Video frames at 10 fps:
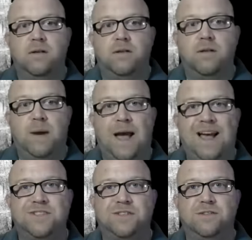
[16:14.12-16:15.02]
The
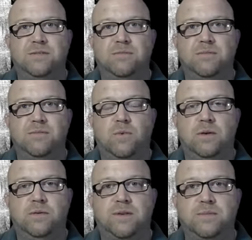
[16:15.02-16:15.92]
pastor,
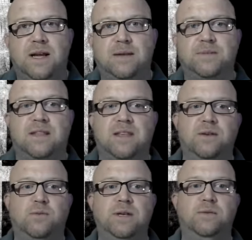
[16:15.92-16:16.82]
sometimes I think
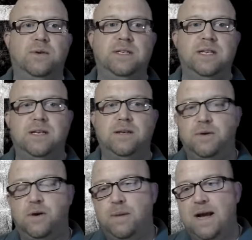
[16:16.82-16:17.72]
we tend to
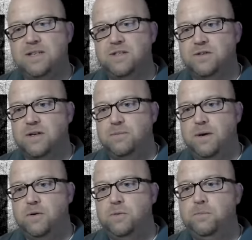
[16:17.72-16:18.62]
put our pastors up
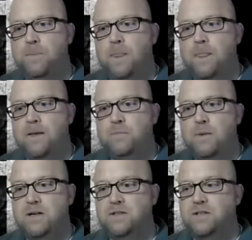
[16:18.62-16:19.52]
on
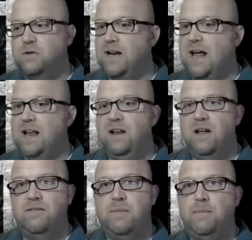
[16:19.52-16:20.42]
pedestal, and I
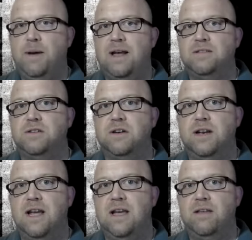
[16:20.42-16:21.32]
love my pastor to
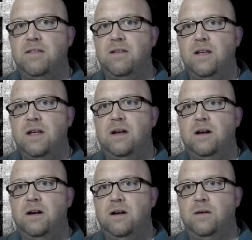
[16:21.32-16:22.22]
death.
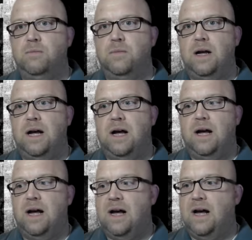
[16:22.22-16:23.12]

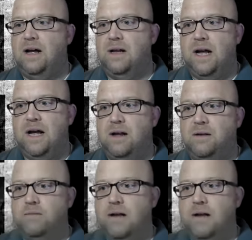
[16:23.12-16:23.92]
I